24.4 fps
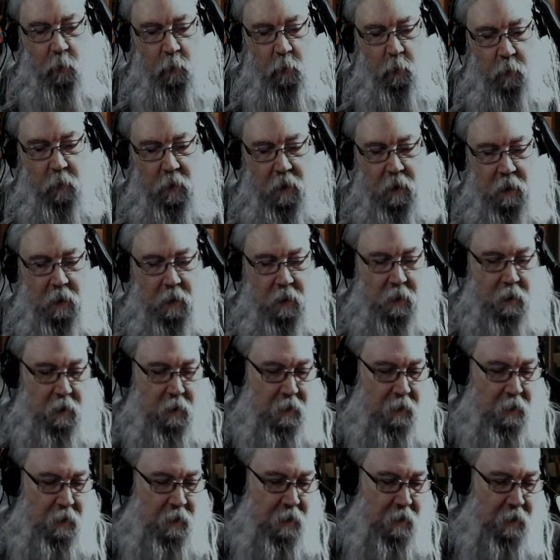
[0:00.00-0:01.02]

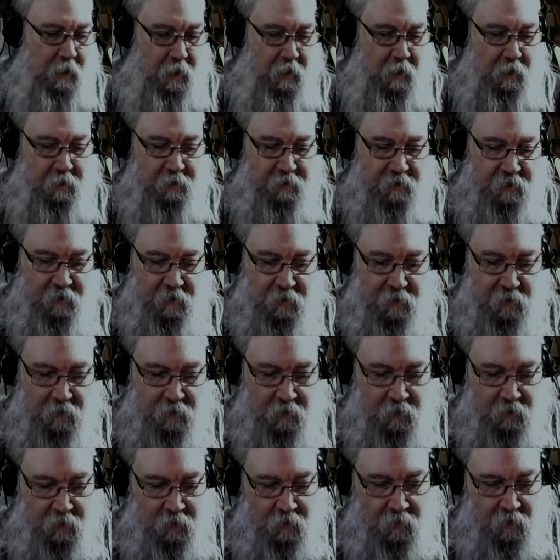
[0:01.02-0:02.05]
What?
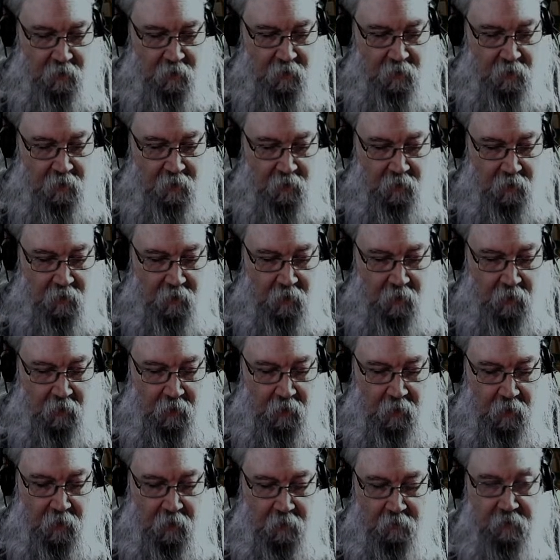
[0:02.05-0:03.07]

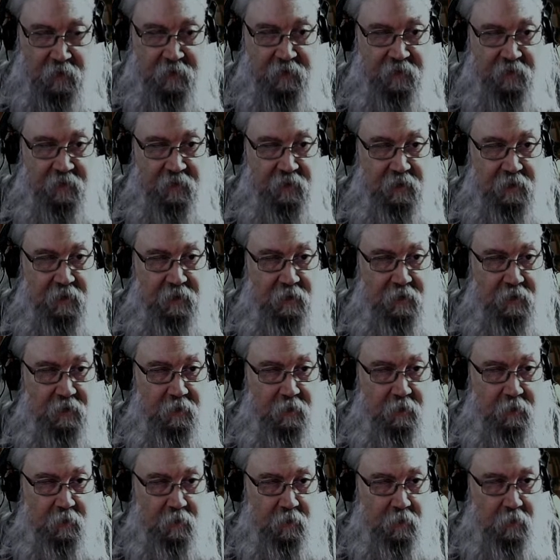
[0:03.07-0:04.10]
Let's see
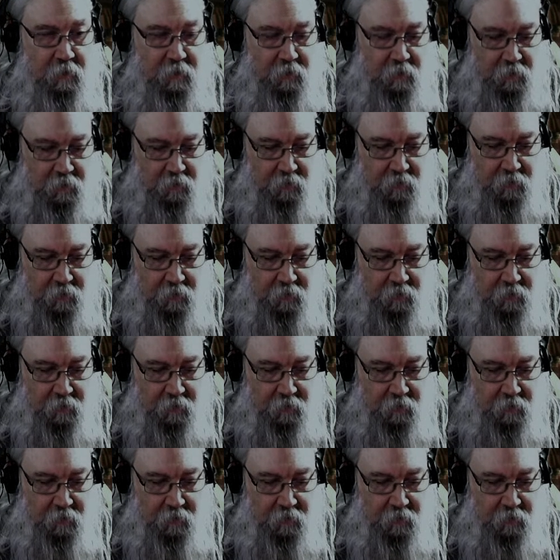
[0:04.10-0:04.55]
here.